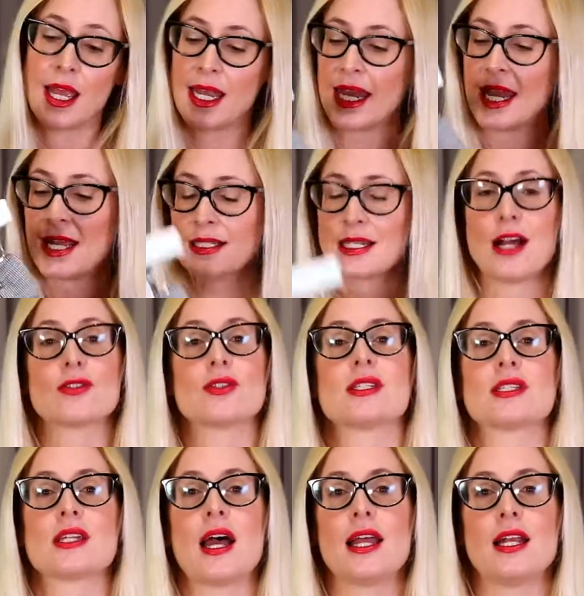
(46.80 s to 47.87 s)
And here's how to
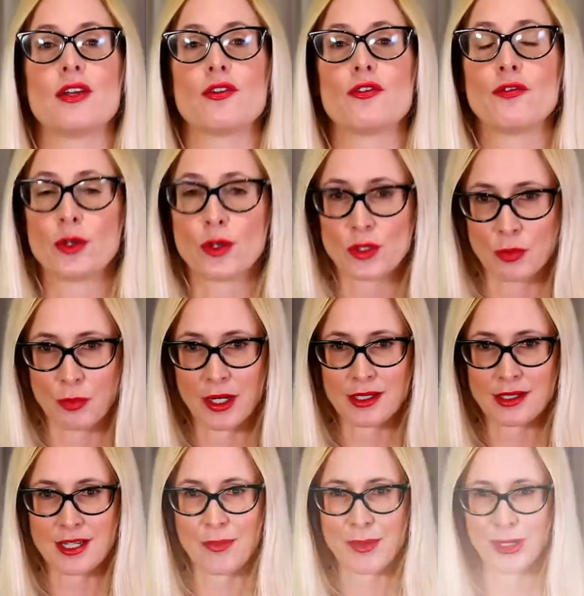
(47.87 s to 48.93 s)
style it for your spring
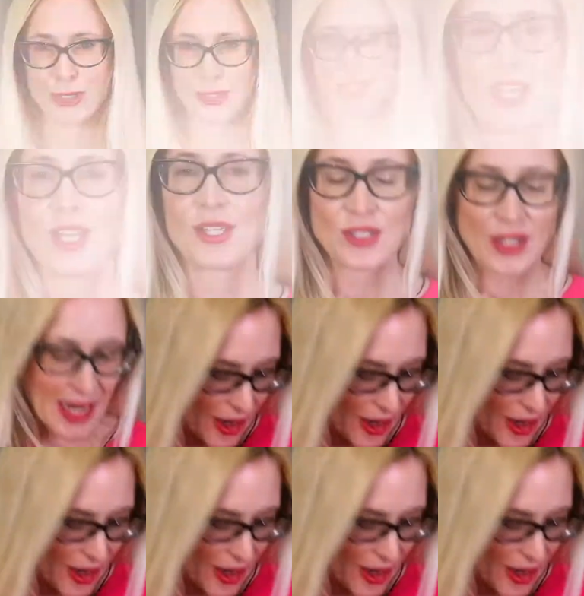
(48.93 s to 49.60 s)
summer look. So